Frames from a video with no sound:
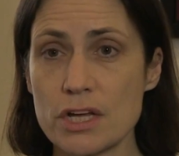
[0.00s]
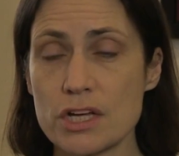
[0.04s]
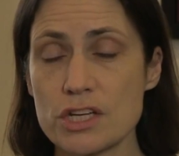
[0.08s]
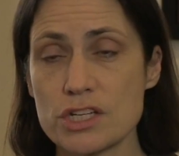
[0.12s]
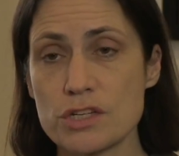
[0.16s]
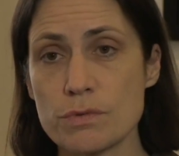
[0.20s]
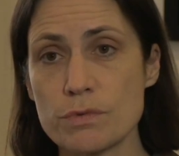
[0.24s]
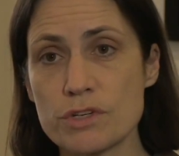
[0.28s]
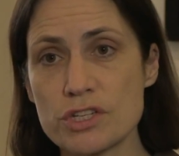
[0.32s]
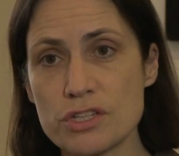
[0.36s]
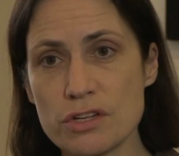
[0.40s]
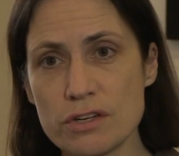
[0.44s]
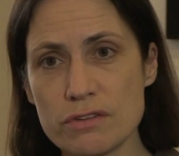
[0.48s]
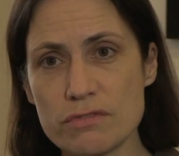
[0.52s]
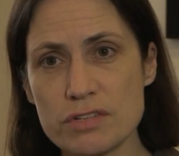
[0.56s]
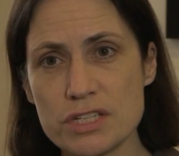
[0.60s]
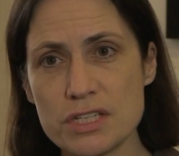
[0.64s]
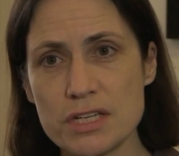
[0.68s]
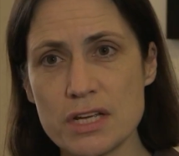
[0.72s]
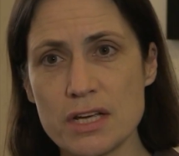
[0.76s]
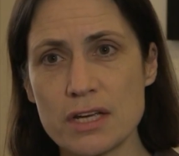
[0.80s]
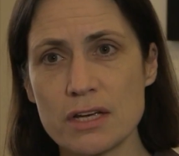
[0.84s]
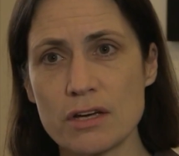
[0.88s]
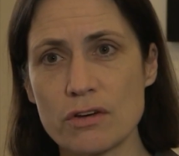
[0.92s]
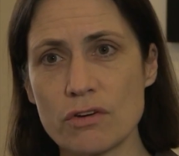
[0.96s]
So we're sort of
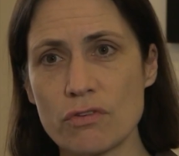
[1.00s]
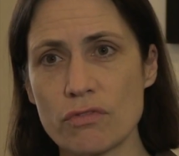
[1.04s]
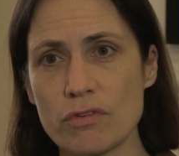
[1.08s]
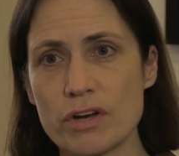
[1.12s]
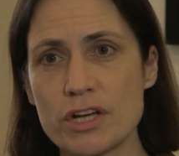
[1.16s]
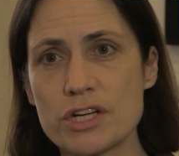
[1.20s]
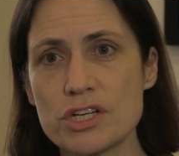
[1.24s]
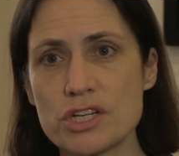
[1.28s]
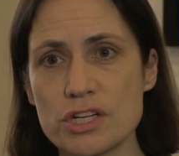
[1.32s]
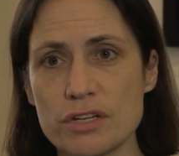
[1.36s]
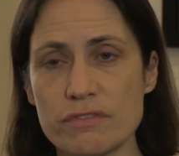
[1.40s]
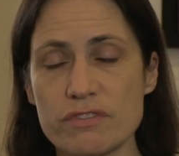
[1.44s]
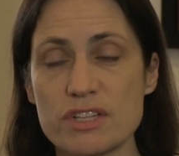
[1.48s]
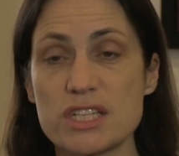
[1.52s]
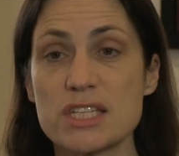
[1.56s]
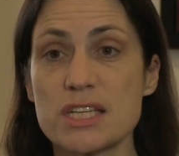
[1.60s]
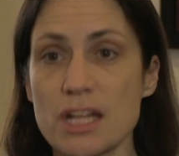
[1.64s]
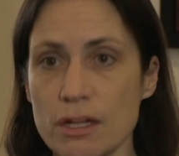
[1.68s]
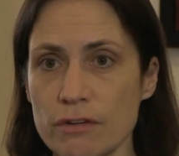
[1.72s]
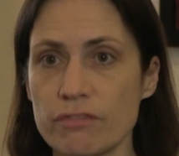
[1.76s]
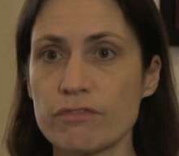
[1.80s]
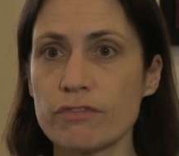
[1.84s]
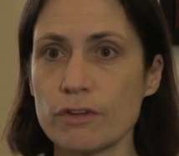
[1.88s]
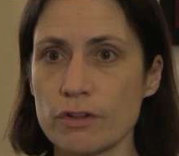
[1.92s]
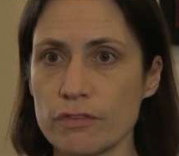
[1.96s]
seeing a creation of a
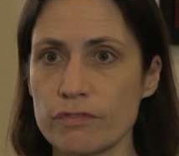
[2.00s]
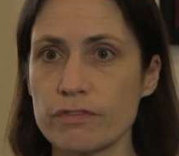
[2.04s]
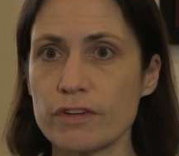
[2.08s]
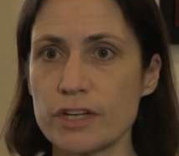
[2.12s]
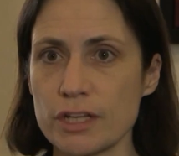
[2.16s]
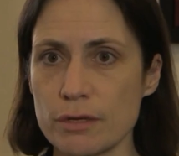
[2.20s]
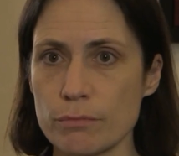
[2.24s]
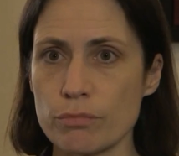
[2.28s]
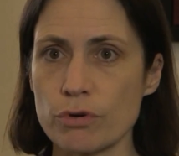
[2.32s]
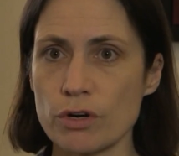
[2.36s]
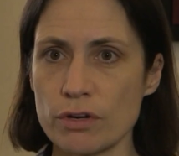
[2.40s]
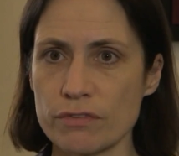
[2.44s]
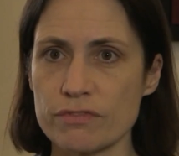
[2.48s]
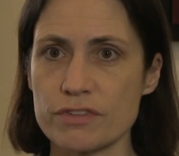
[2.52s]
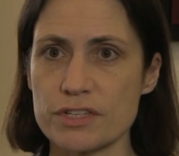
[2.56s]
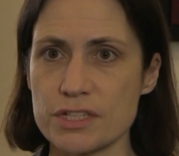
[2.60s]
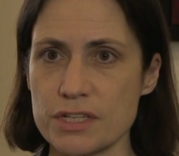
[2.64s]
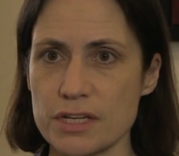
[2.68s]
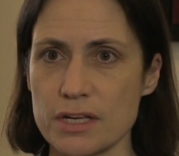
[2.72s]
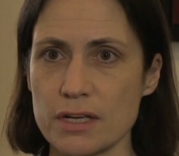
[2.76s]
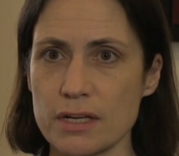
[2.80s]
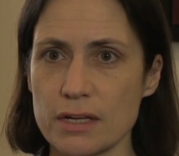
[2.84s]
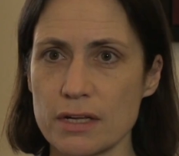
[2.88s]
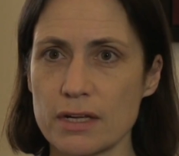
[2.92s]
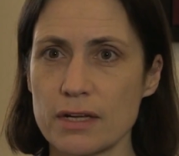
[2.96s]
self-fulfilling
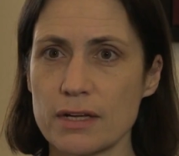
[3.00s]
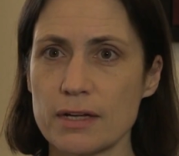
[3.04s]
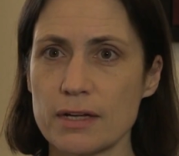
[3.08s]
prophecy,